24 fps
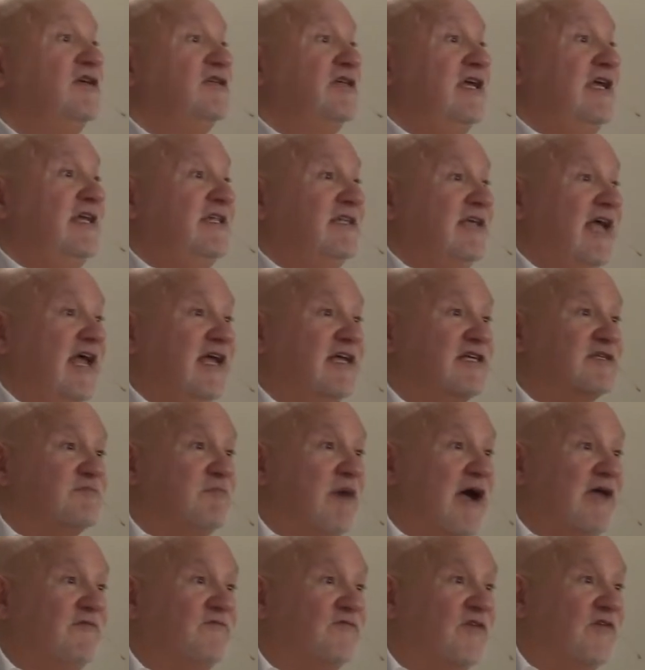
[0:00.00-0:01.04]
He takes
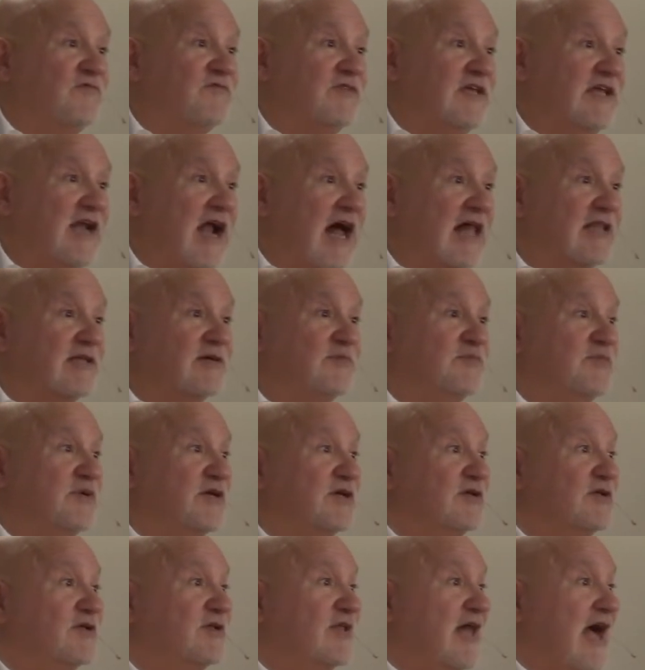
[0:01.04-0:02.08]
my $50
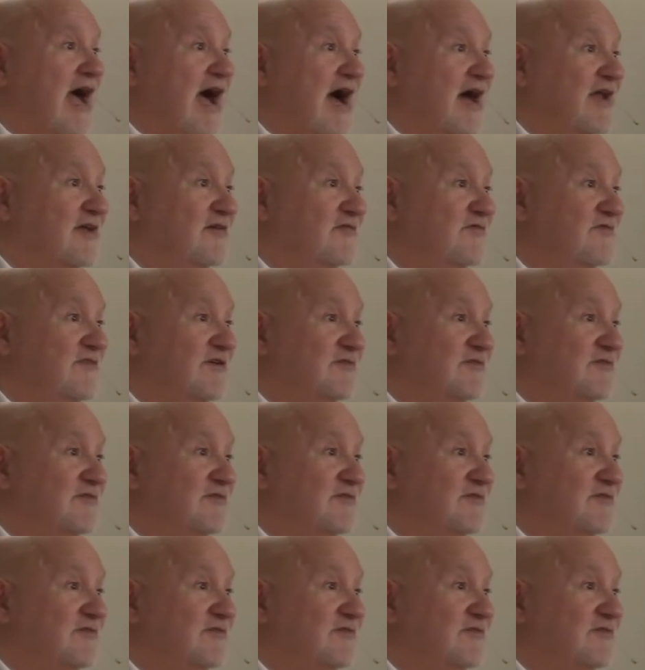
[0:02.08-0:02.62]
bill out of the